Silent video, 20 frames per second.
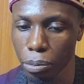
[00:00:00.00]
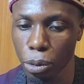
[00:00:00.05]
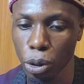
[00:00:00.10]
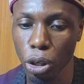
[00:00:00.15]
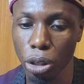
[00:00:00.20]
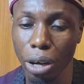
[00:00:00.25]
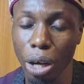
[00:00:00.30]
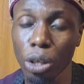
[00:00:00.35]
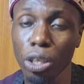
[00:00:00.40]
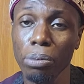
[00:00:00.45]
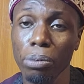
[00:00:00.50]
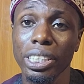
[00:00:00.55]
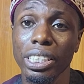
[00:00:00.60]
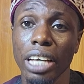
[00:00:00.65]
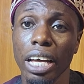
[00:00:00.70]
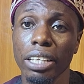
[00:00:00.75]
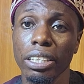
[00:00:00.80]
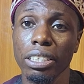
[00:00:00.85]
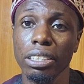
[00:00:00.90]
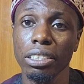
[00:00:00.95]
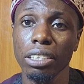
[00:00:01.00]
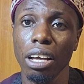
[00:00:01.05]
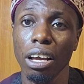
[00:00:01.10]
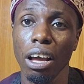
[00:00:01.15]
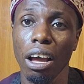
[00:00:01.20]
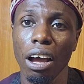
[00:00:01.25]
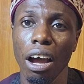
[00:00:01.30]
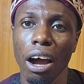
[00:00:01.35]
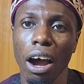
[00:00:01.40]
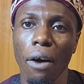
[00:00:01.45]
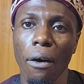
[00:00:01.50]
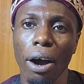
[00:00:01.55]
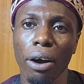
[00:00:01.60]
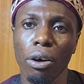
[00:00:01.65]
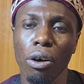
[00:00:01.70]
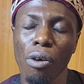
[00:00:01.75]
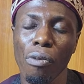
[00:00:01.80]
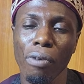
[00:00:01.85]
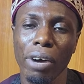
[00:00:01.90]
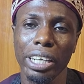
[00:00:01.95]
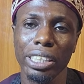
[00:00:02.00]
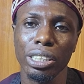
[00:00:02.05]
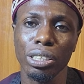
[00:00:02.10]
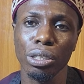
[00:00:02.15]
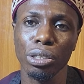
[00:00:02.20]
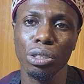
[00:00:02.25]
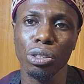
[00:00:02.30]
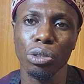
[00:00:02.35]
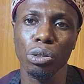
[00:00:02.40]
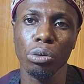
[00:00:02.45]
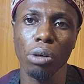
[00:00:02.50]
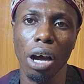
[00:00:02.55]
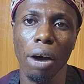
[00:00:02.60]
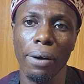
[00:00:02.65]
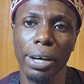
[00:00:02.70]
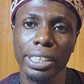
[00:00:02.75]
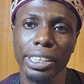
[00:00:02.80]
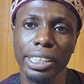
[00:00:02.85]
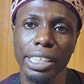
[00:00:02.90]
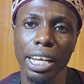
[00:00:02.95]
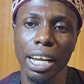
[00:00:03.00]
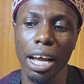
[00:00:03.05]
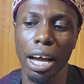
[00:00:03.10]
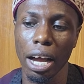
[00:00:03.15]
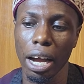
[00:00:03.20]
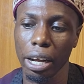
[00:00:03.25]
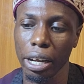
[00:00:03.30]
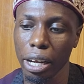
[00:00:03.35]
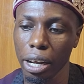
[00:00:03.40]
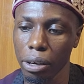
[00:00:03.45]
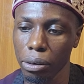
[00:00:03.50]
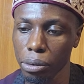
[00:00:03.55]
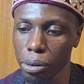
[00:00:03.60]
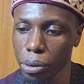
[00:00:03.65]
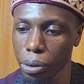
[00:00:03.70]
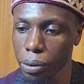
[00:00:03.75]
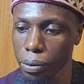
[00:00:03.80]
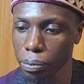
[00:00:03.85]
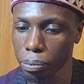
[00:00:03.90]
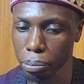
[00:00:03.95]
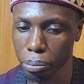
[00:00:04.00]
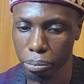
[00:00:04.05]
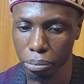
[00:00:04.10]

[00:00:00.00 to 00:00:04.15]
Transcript: because I'm going to be sending our conversions to our seller account.